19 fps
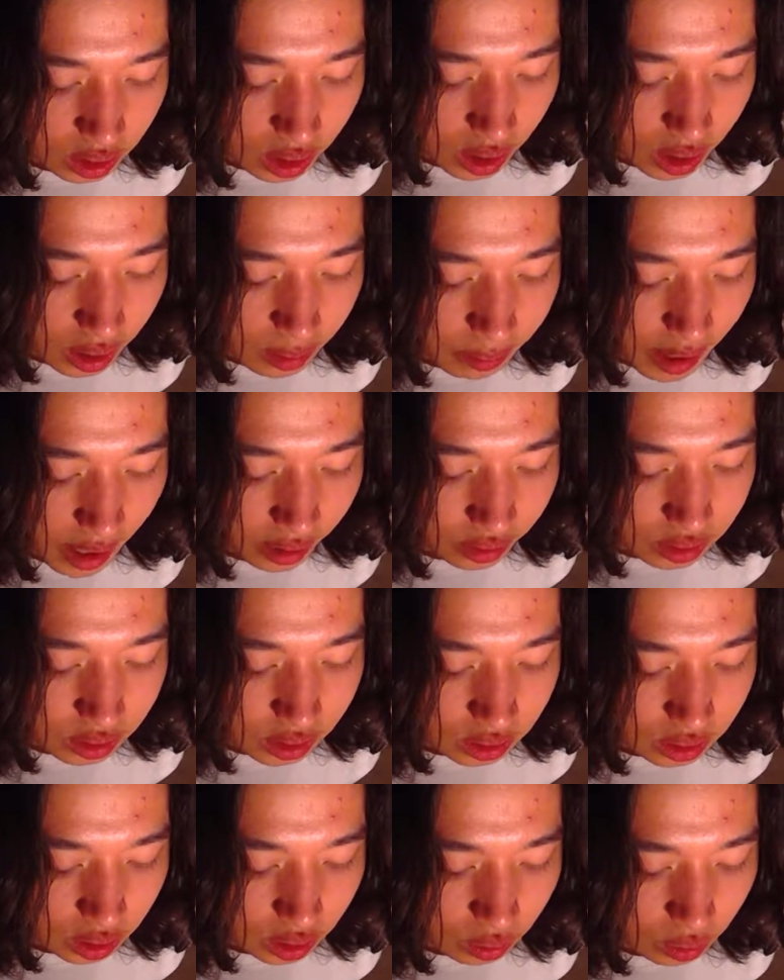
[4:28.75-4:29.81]
like
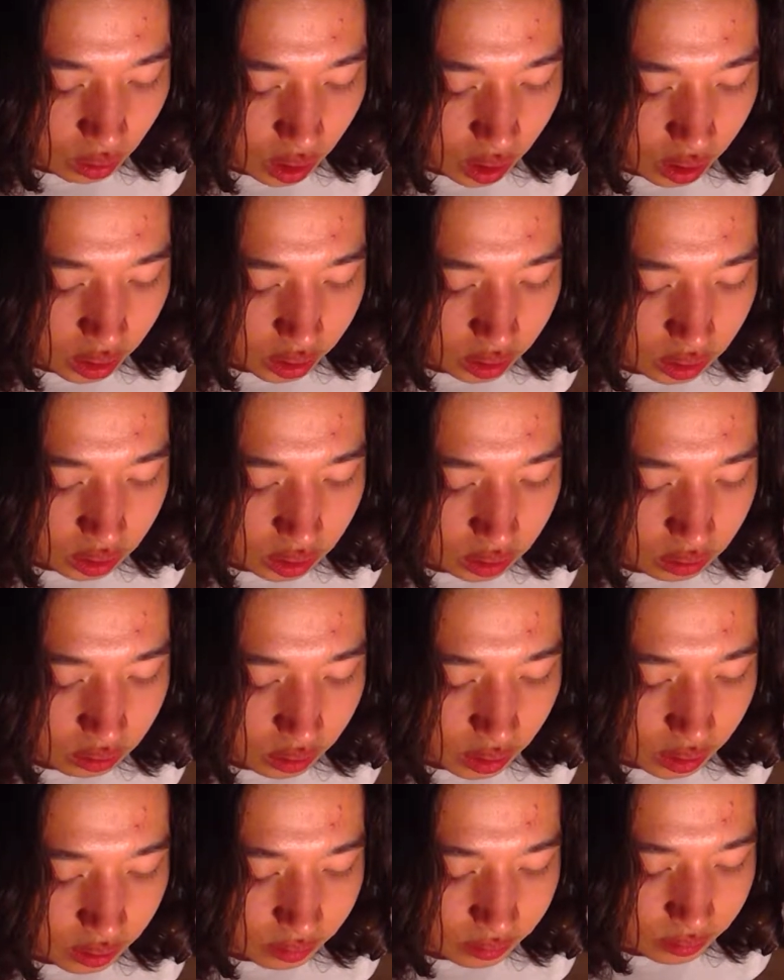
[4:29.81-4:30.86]
parasitic work.
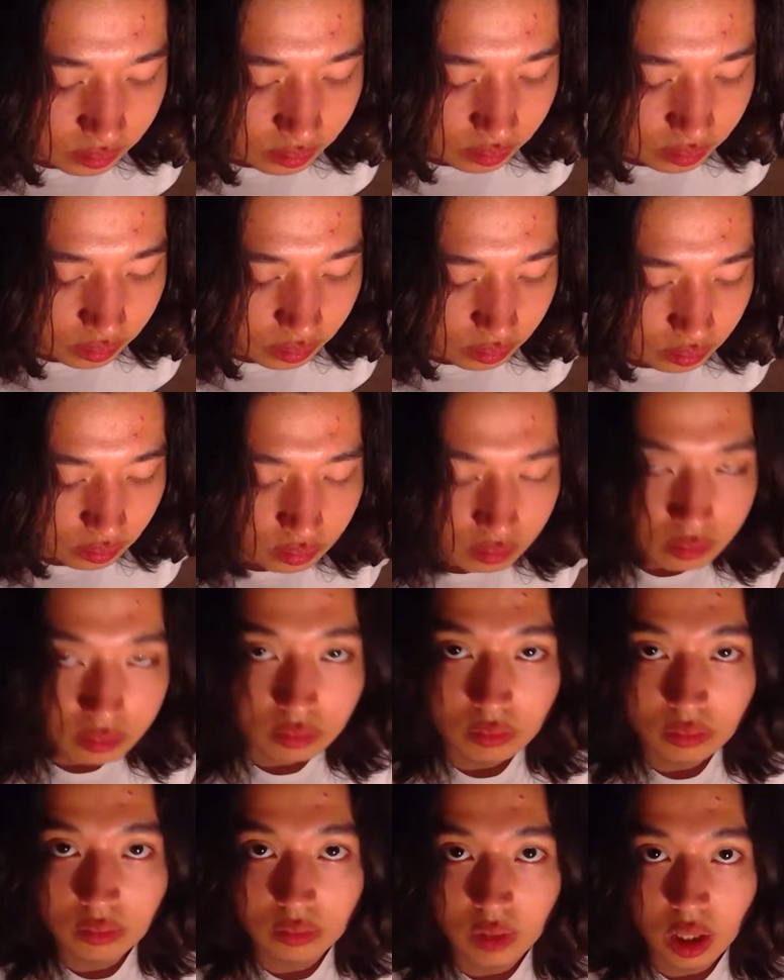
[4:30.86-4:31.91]
Well,
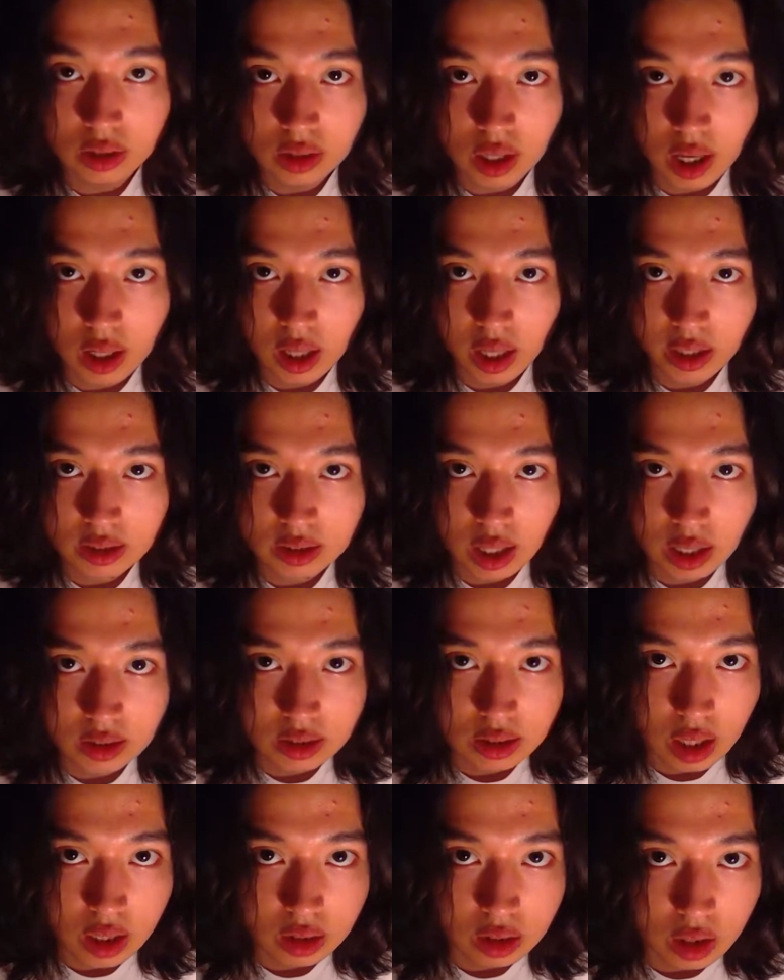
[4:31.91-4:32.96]
that's kind of like a
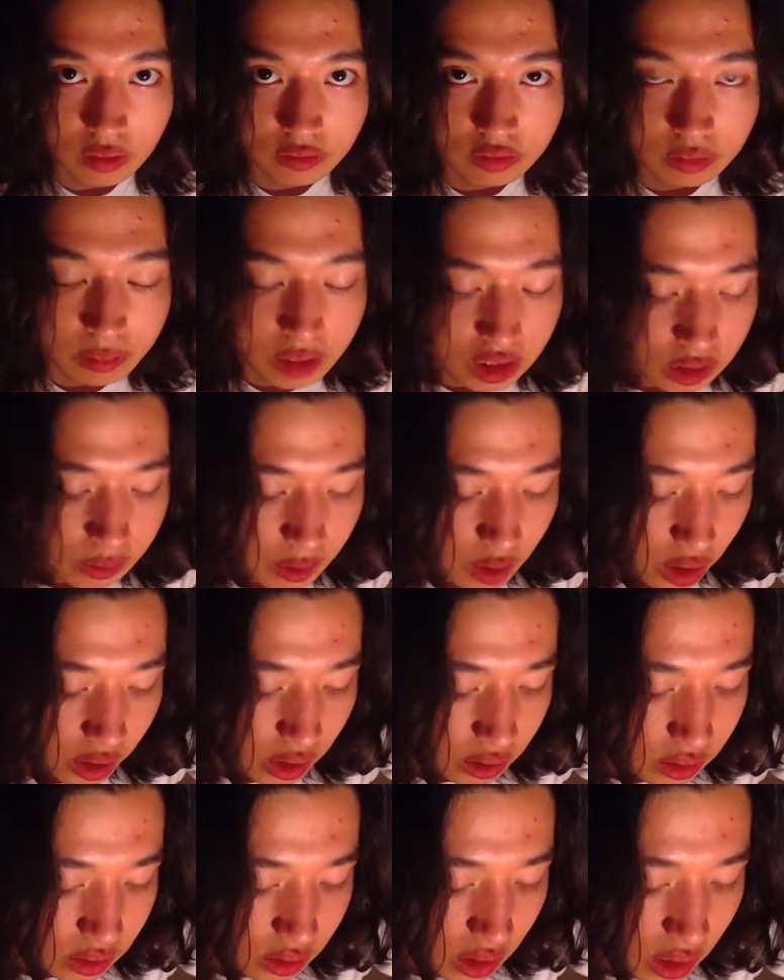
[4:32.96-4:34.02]
day-to-day thing for me, to be honest.